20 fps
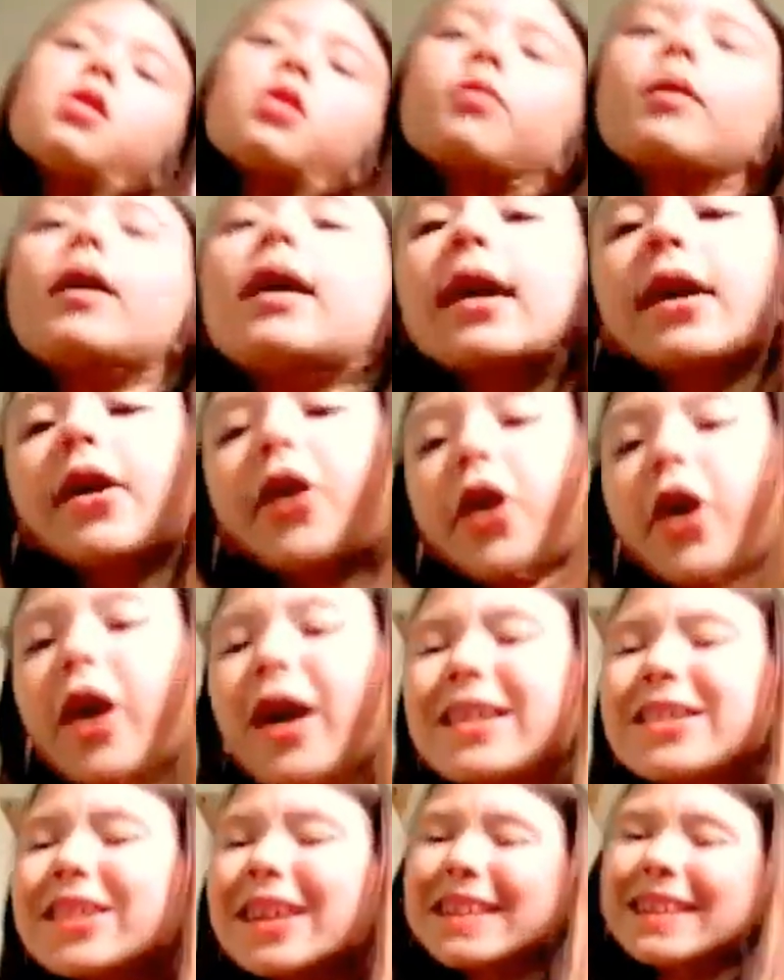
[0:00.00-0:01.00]
well, I
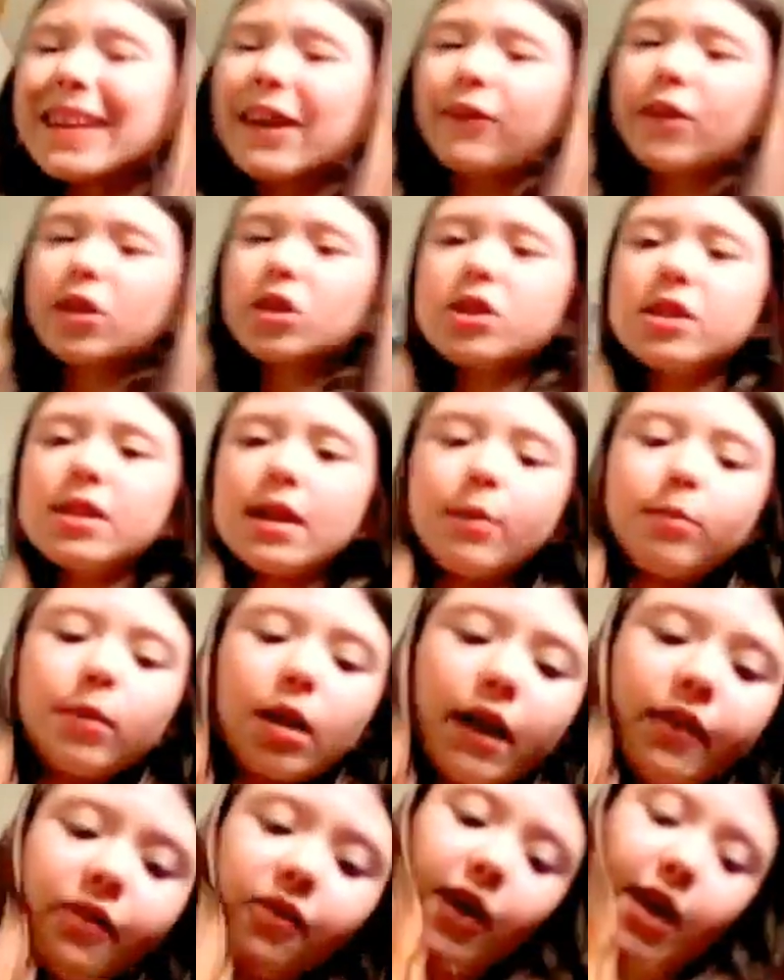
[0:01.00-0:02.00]
could just give it to them
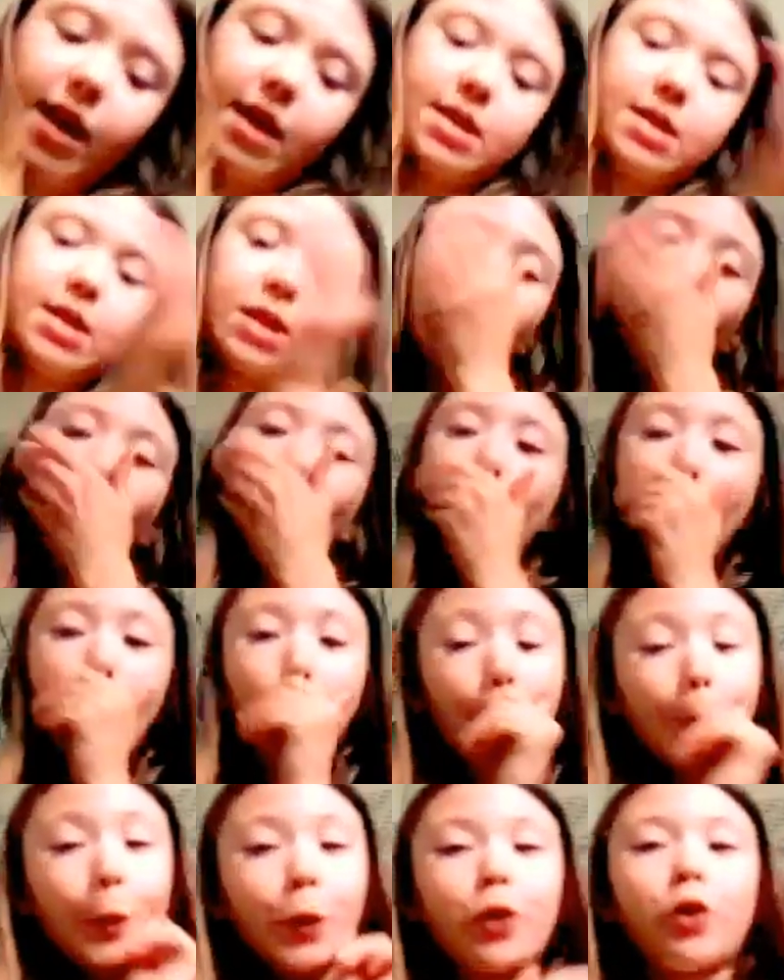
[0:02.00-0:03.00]
like this,
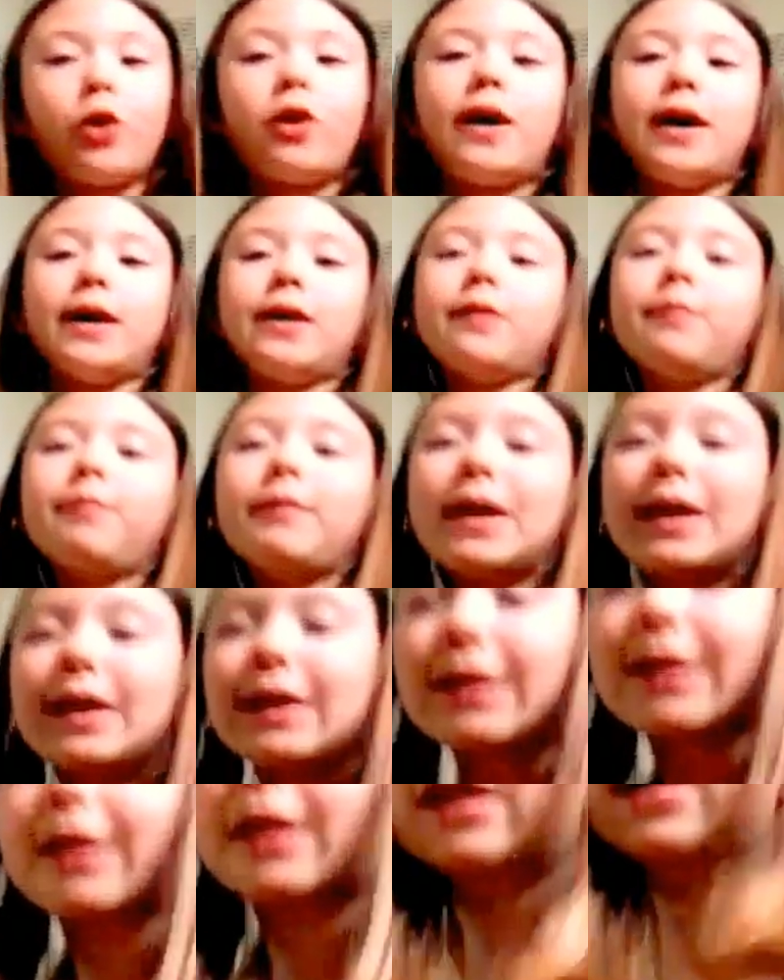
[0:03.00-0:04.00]
or I can
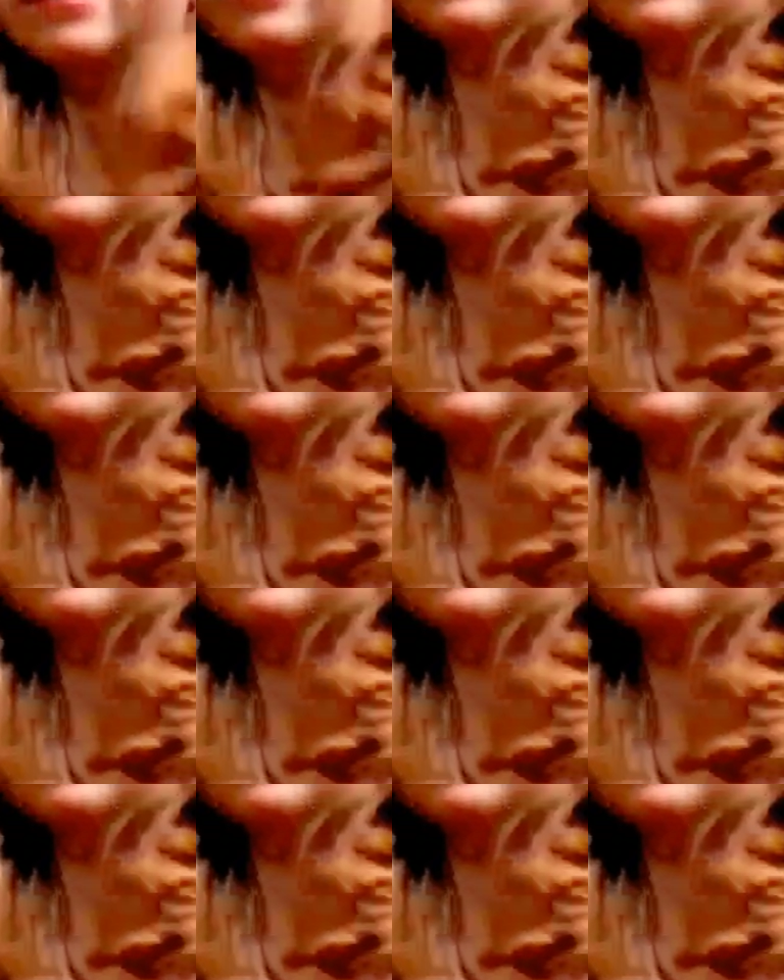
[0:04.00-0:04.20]
make it a